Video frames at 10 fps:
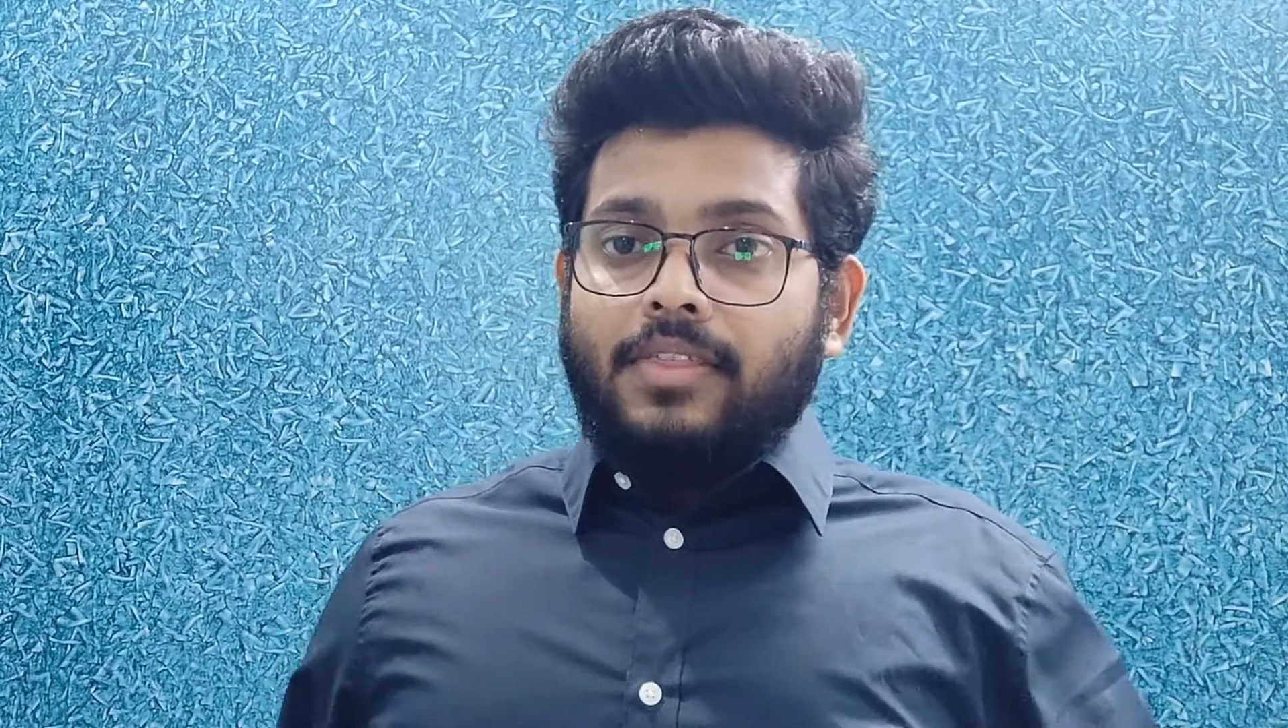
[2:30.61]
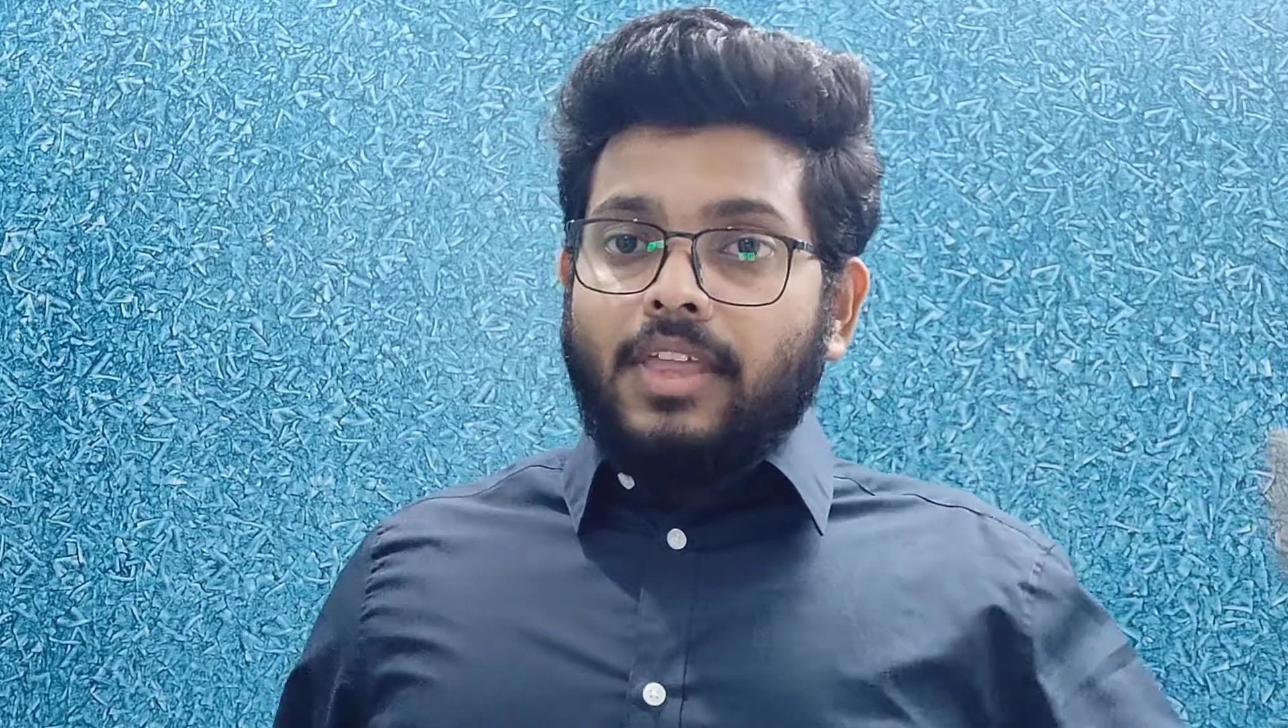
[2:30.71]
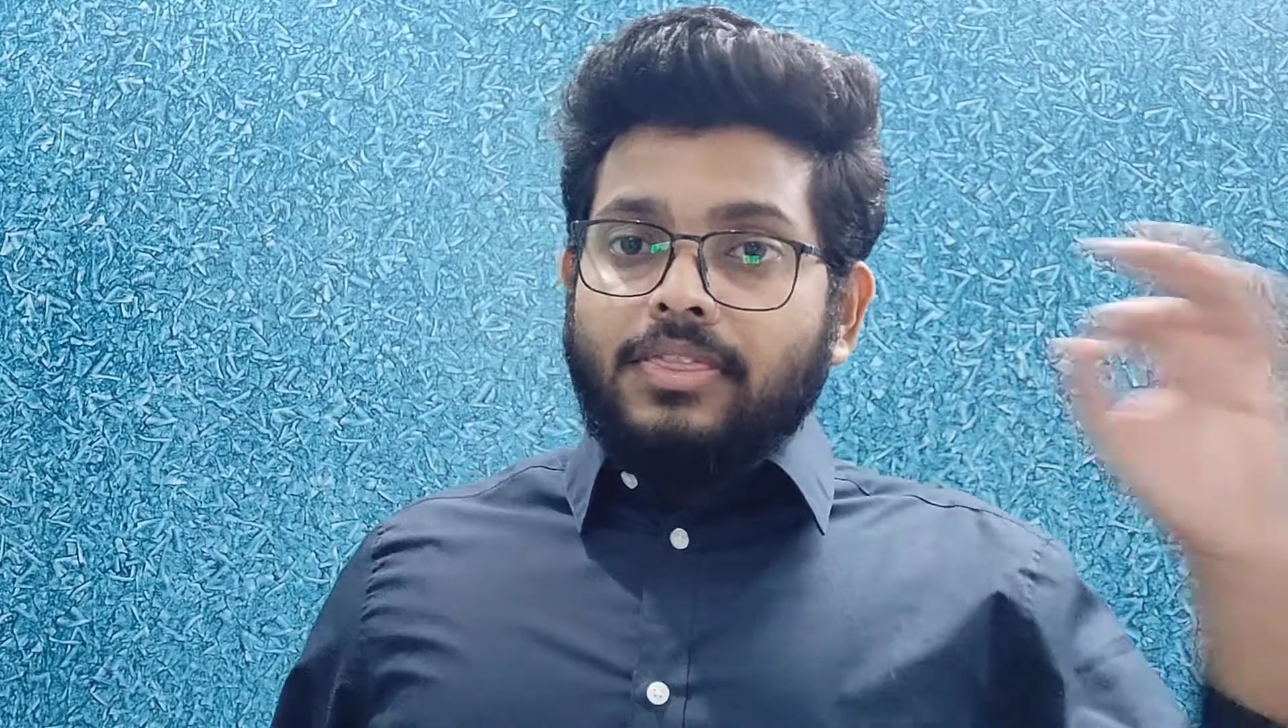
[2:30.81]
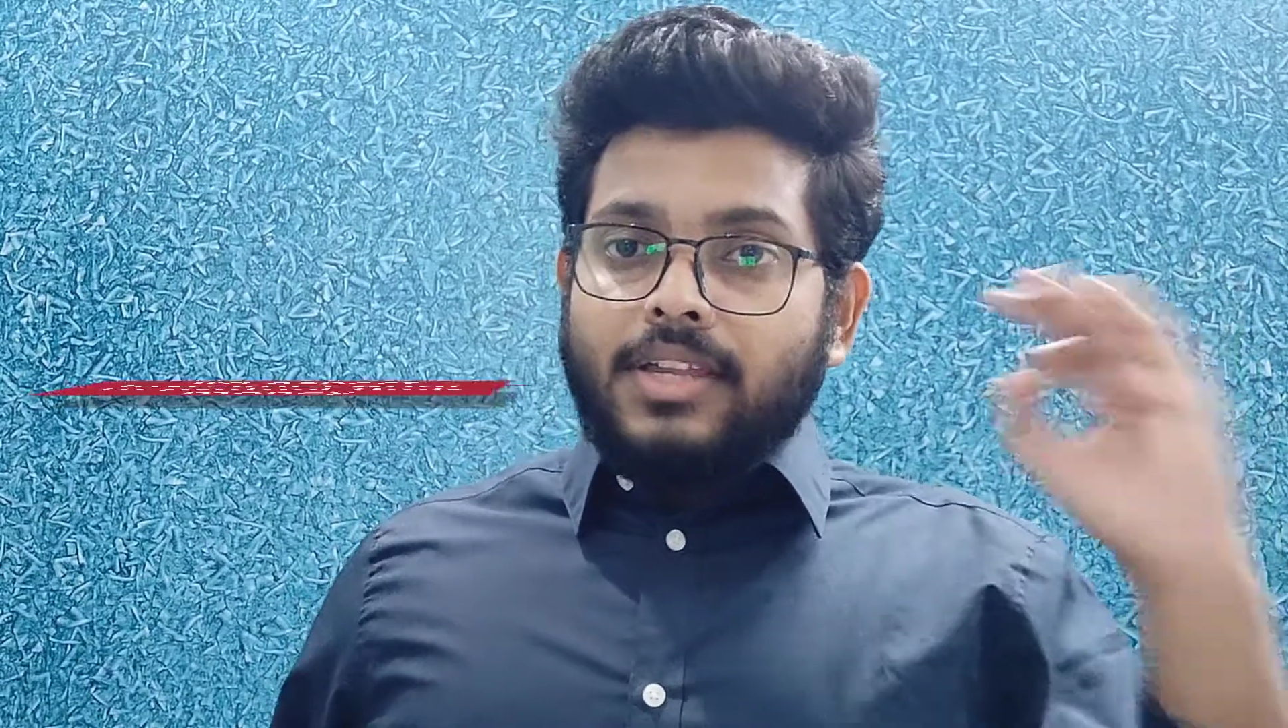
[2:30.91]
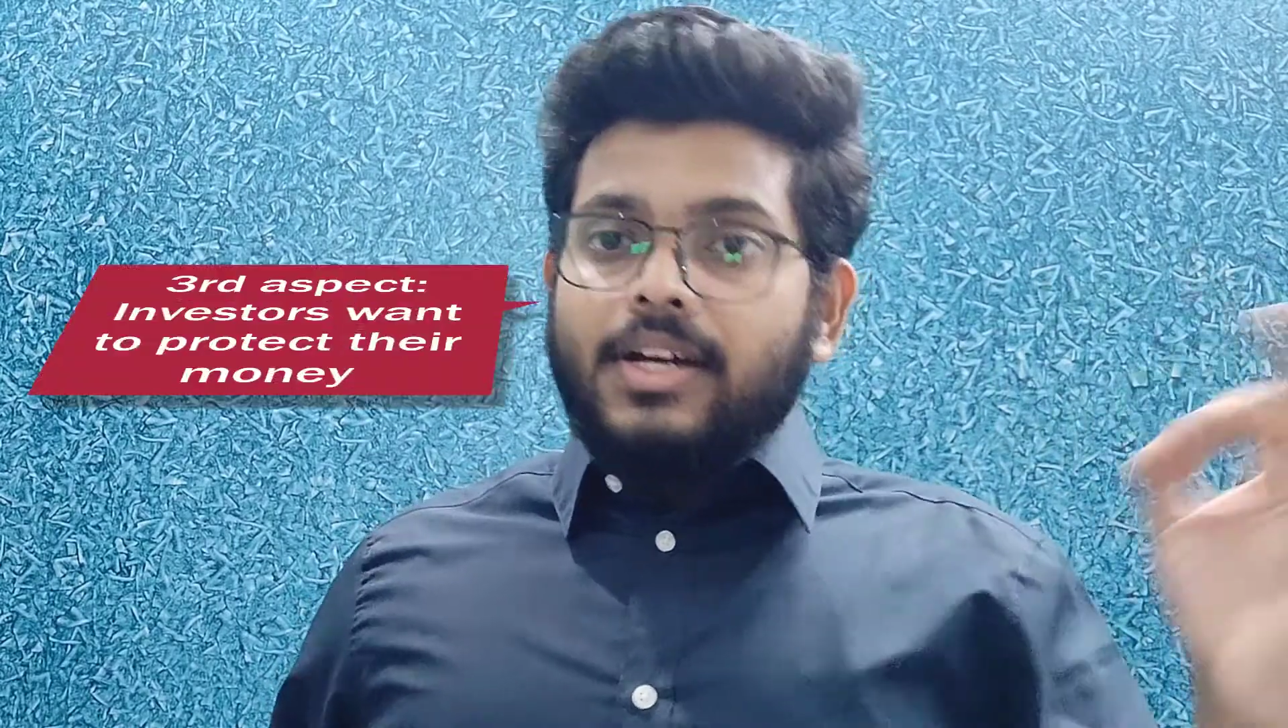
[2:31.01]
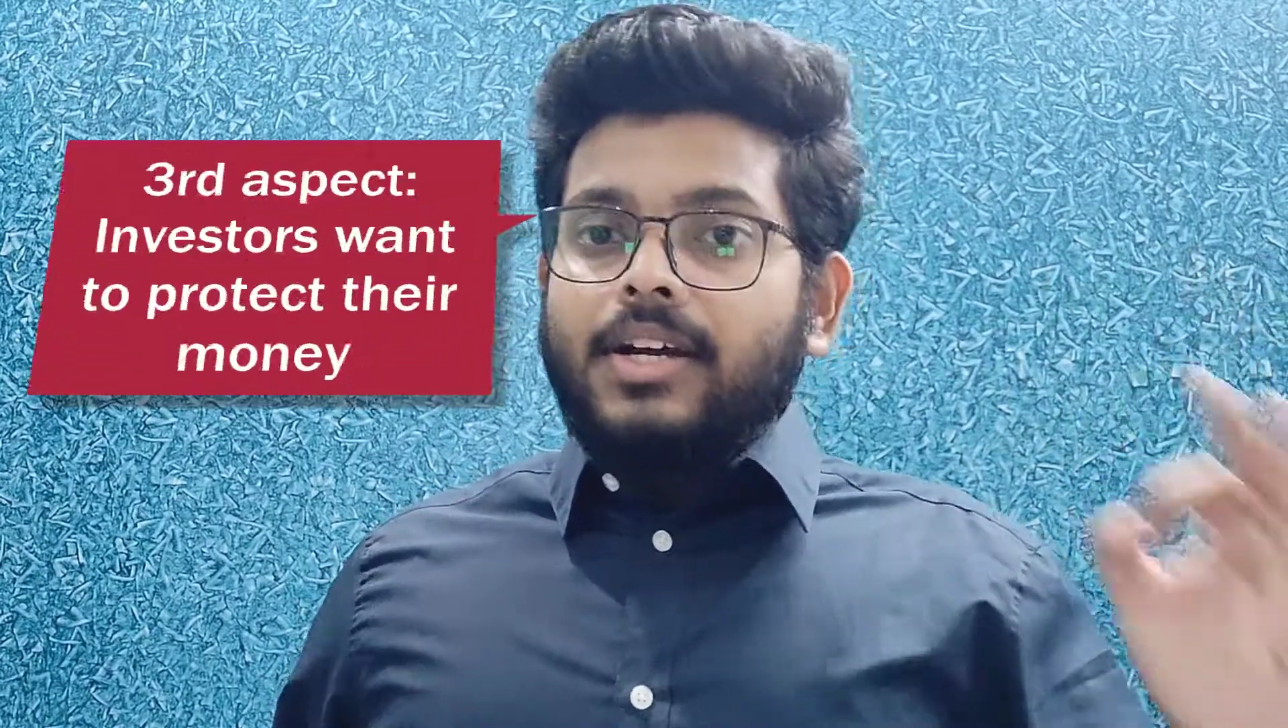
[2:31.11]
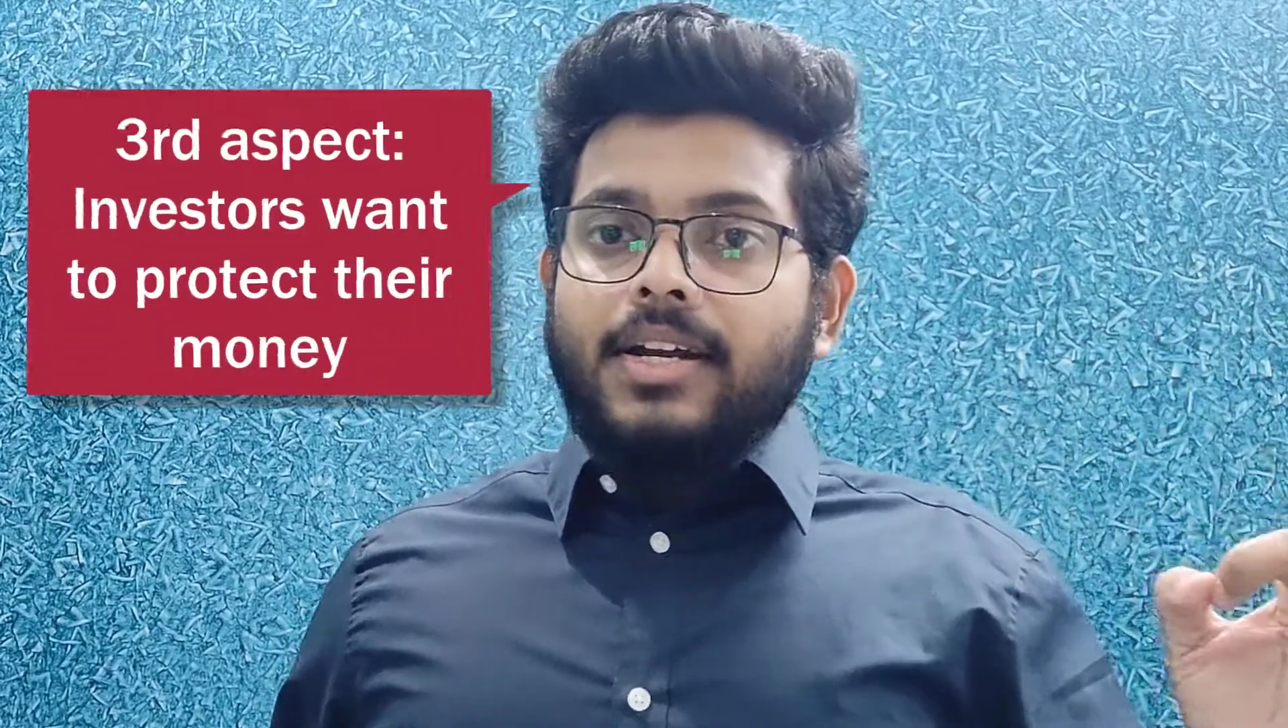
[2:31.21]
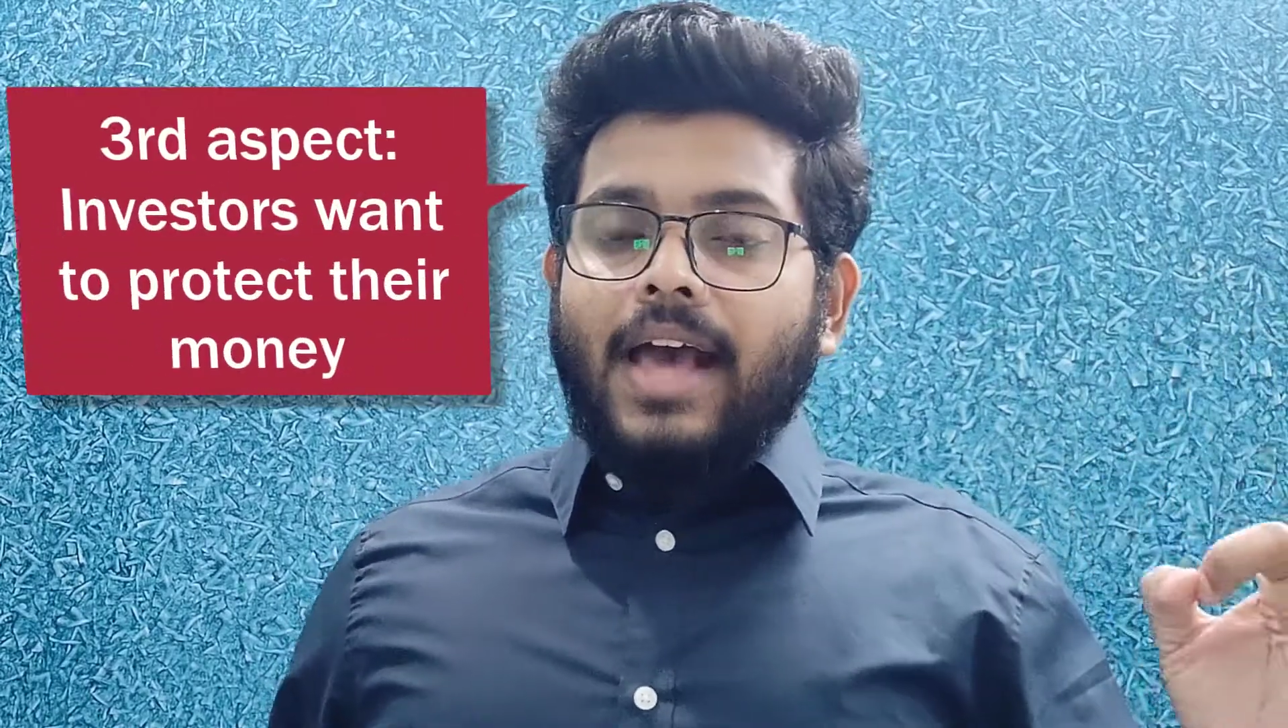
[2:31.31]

The third